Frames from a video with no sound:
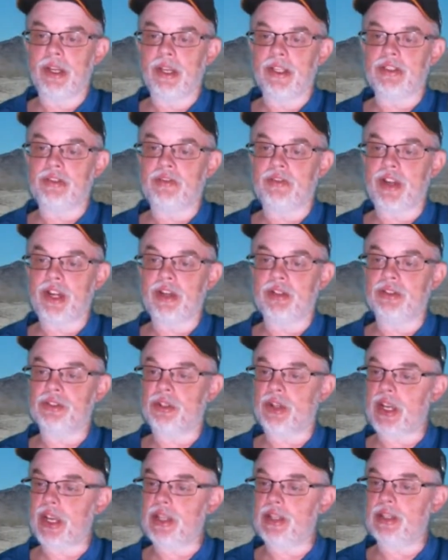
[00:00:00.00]
It's Fair
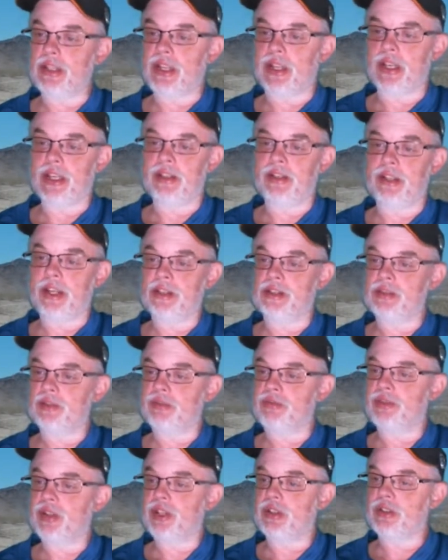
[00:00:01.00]
Trade Day,
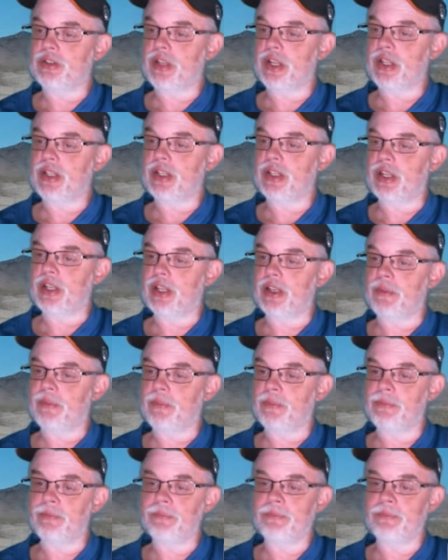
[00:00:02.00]
National Fair Trade Day.